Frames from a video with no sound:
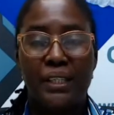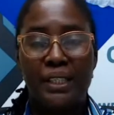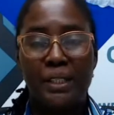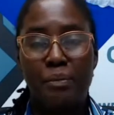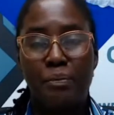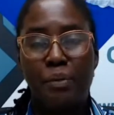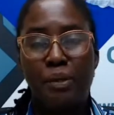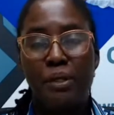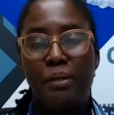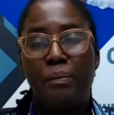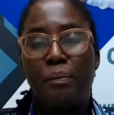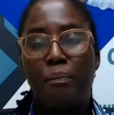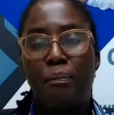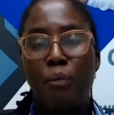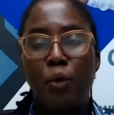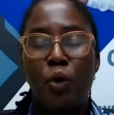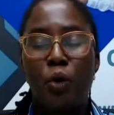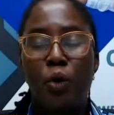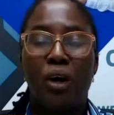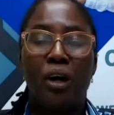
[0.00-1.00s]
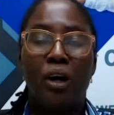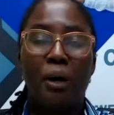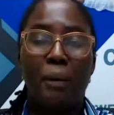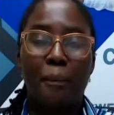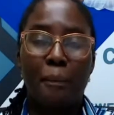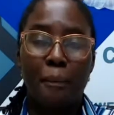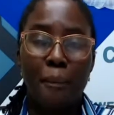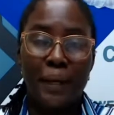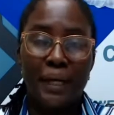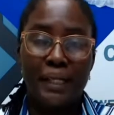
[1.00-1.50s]
to be more
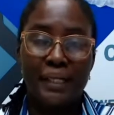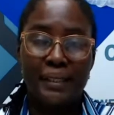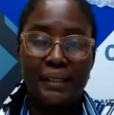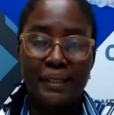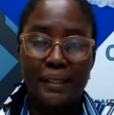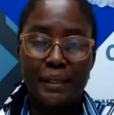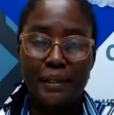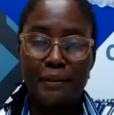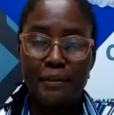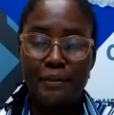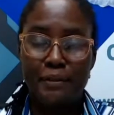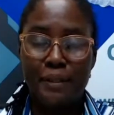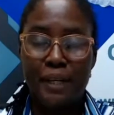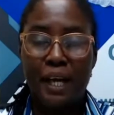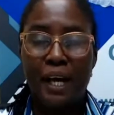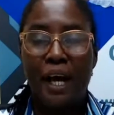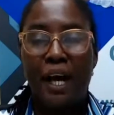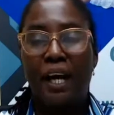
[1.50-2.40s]
competitive